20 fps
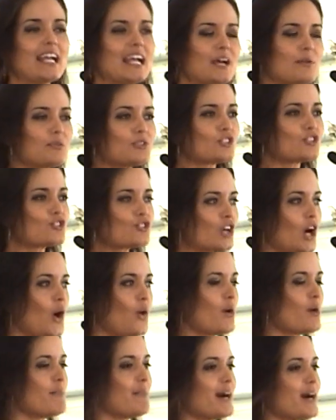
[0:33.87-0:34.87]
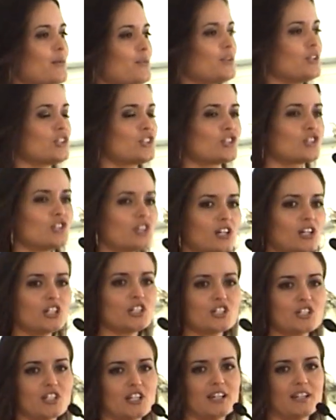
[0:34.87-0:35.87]
It was a show about
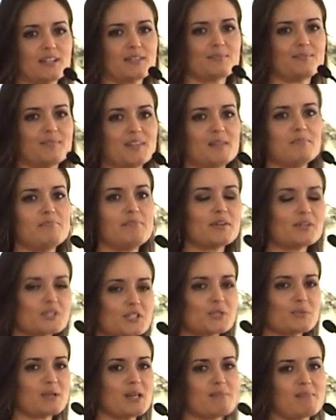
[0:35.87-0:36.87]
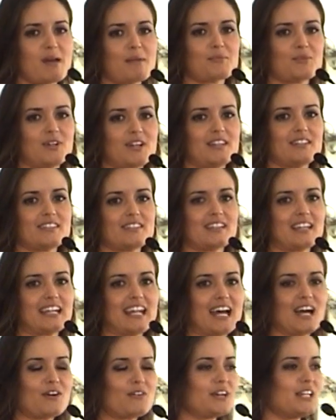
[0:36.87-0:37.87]
nostalgia and bittersweet memories,
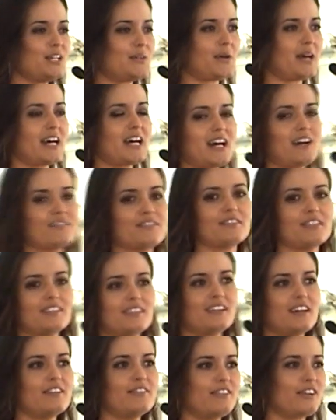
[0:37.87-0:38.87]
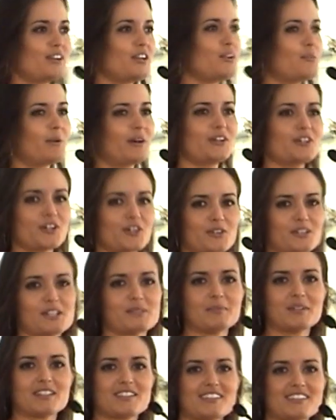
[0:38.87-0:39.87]
and how can you have a very Wonder
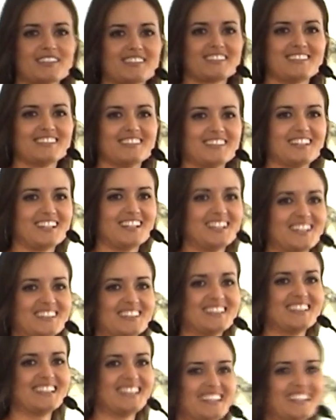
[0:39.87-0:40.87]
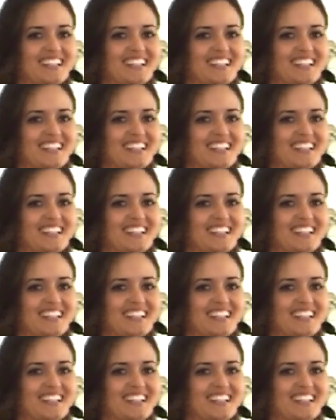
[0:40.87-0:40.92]
Christmas? You know?